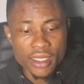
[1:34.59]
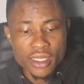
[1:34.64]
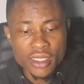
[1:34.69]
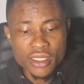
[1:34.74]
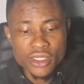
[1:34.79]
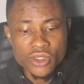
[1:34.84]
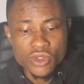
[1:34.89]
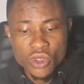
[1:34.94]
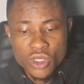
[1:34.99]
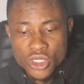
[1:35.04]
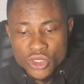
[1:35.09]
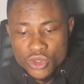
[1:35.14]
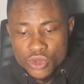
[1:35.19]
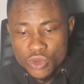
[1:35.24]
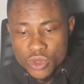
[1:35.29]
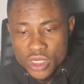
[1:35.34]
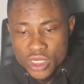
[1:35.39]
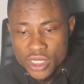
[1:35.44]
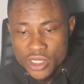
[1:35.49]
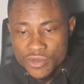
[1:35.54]
is going
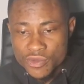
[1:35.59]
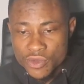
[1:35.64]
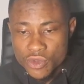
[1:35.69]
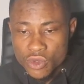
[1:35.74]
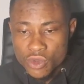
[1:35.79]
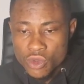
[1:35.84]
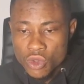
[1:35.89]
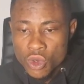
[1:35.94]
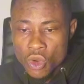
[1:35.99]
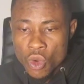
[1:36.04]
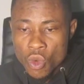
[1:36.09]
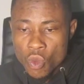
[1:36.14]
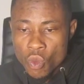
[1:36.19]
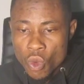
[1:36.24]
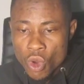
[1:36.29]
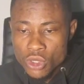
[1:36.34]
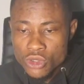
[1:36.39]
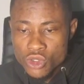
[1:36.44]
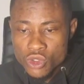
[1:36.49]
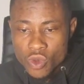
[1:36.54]
to give you
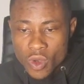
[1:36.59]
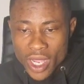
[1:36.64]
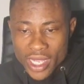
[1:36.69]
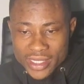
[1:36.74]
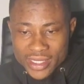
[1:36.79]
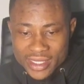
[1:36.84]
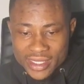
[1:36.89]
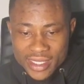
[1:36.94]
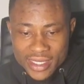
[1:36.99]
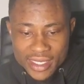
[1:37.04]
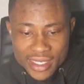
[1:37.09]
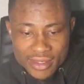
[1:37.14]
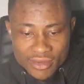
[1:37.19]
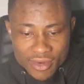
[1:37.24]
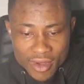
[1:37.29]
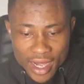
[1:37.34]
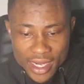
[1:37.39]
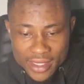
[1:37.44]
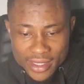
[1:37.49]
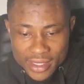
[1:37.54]
what you are seeing
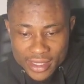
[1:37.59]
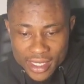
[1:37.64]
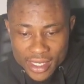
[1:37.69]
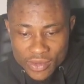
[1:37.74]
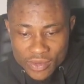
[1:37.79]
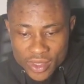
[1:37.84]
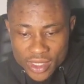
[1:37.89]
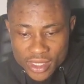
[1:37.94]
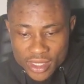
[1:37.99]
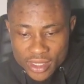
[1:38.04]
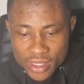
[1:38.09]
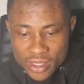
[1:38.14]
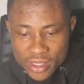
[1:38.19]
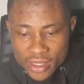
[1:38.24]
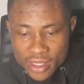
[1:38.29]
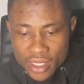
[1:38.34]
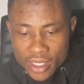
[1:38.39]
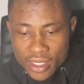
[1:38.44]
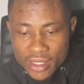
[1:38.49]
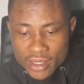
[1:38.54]
right here, which is